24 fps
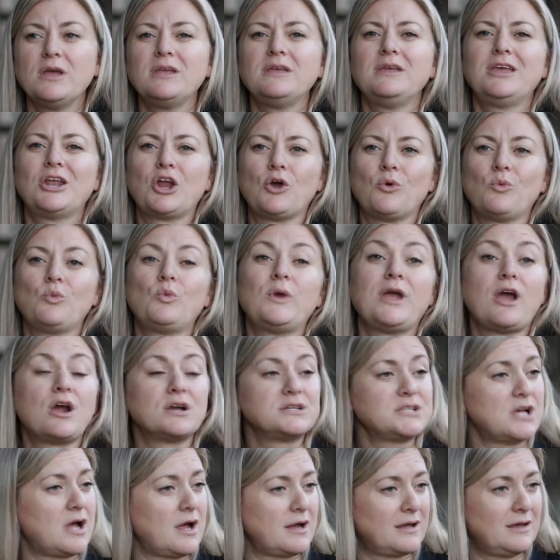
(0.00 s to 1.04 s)
we are
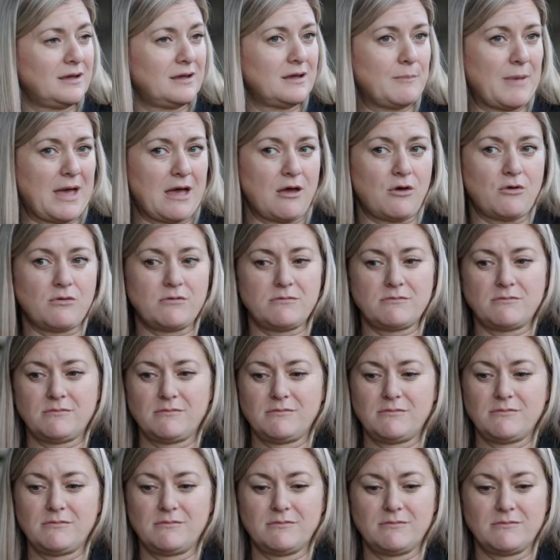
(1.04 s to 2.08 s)
talking about
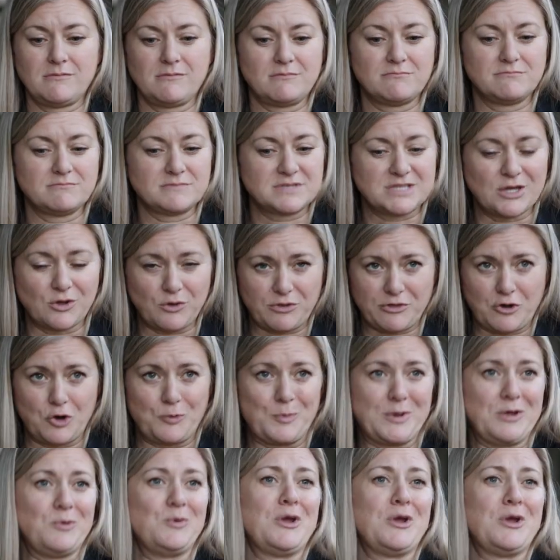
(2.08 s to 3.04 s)
psychotherapy,